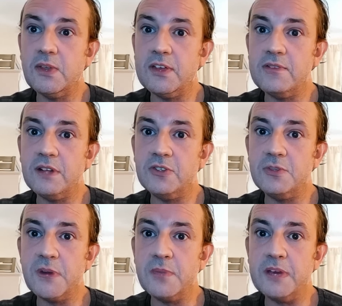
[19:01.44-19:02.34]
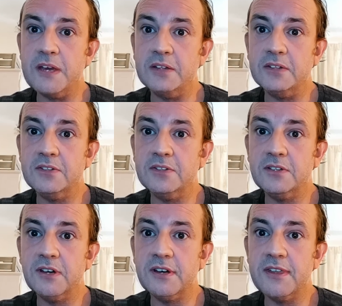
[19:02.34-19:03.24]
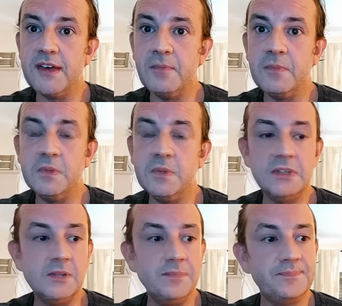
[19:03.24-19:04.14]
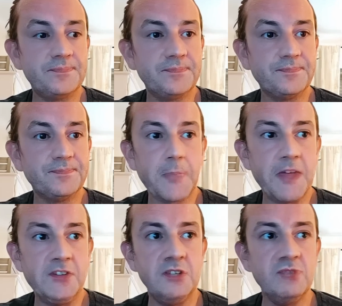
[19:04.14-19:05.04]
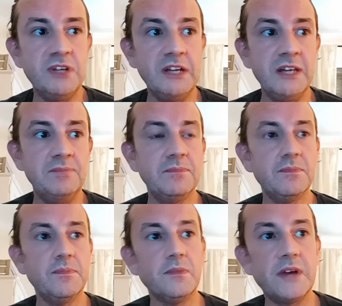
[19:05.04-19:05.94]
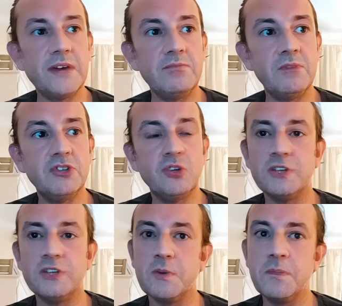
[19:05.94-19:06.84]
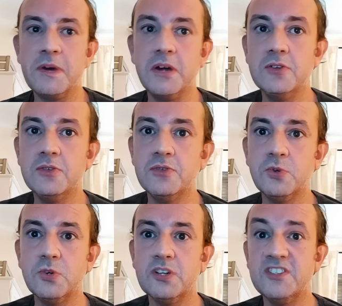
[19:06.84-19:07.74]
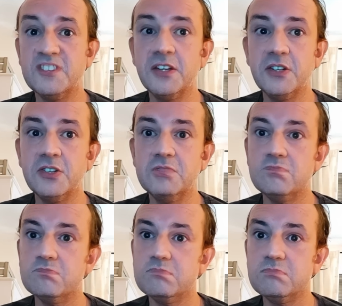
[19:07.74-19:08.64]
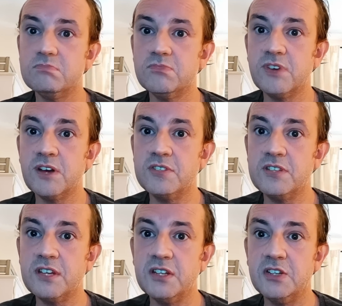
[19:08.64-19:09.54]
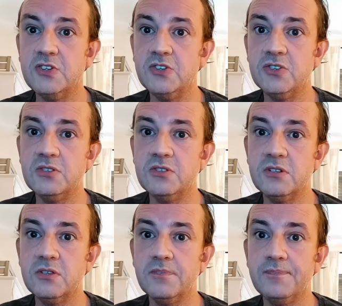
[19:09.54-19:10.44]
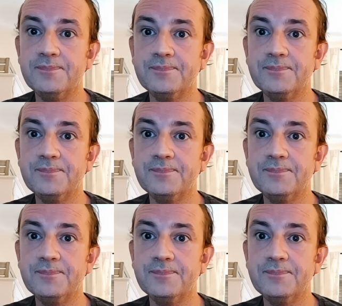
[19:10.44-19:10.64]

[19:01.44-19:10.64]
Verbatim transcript: they felt about me and, and I them. Um, didn't really have much contact with my parents for, I'd say, a good five to ten years. Um,